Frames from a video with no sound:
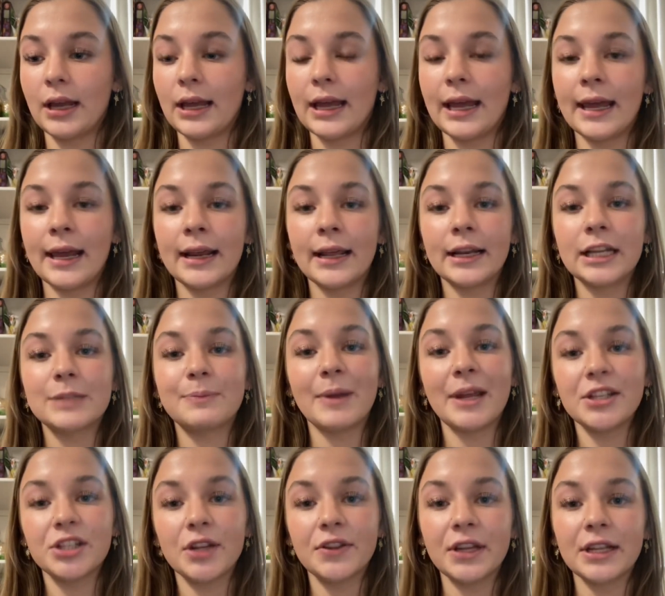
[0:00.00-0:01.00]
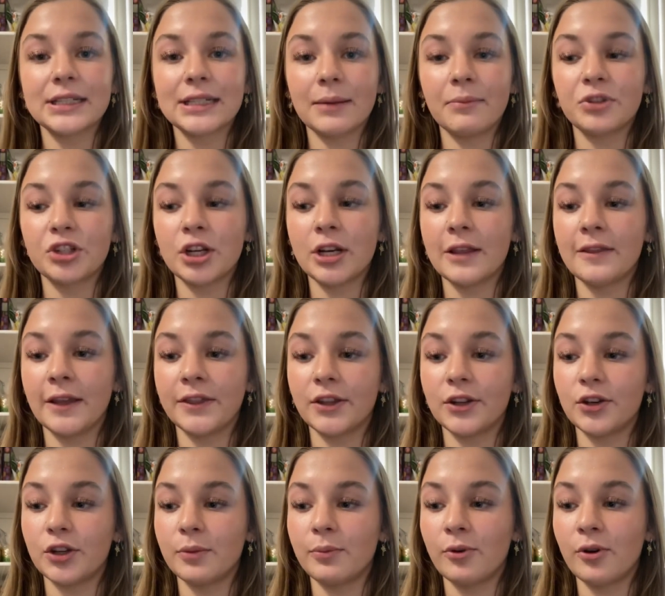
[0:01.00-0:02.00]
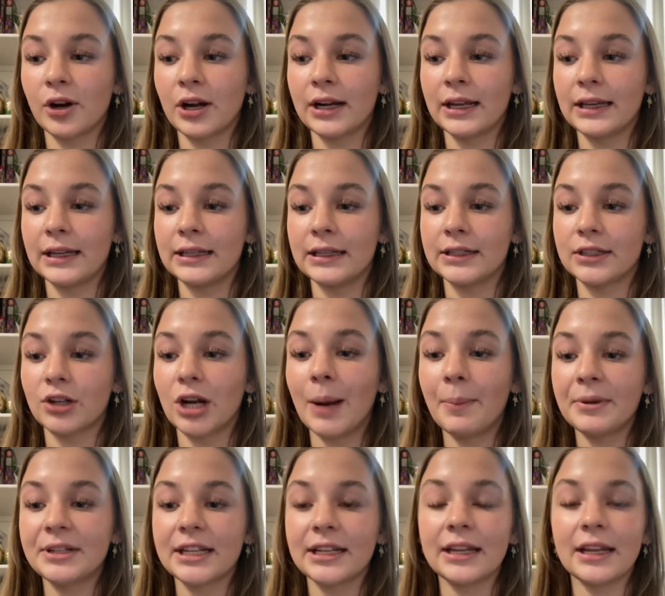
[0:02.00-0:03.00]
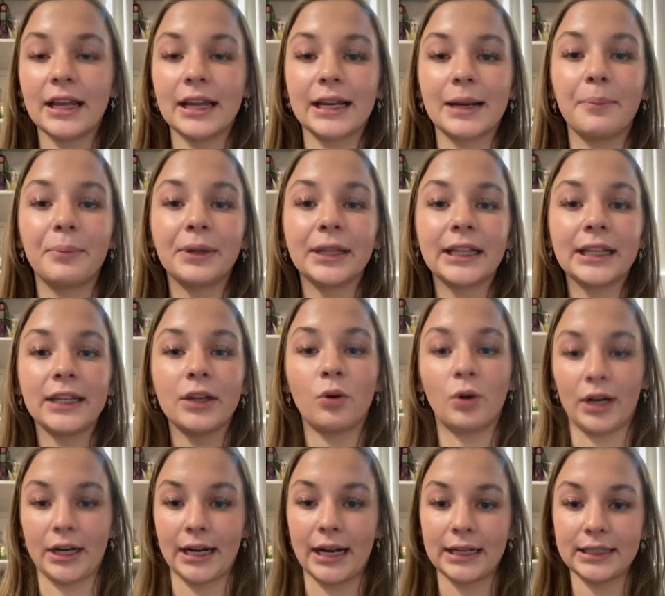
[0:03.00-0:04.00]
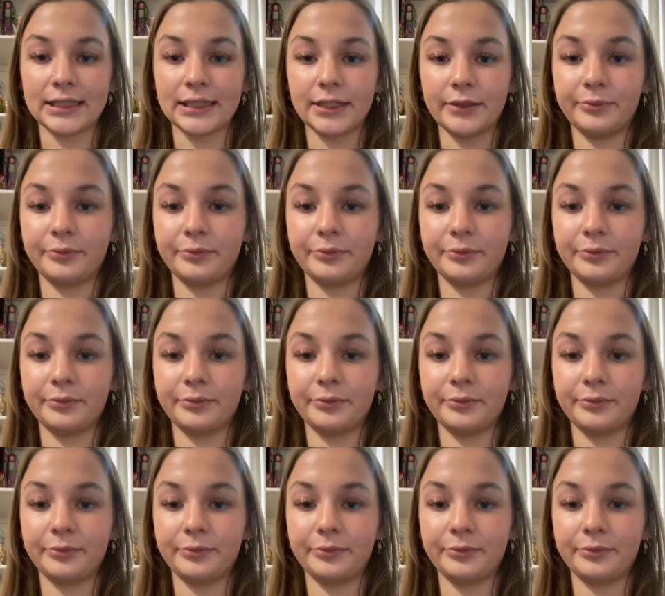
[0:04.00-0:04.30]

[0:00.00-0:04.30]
and it is based on the assumption that the newborn is competent and completely organized.